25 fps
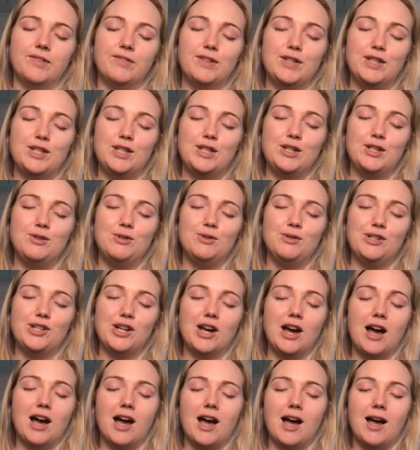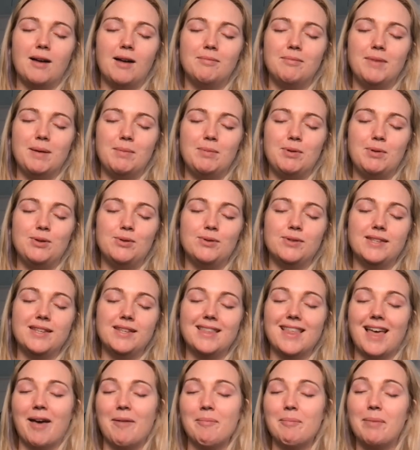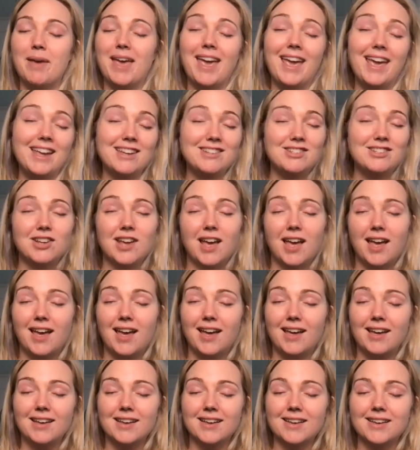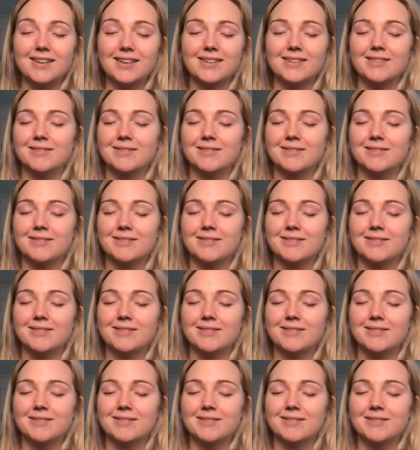If it's a new job, maybe you see that paycheck.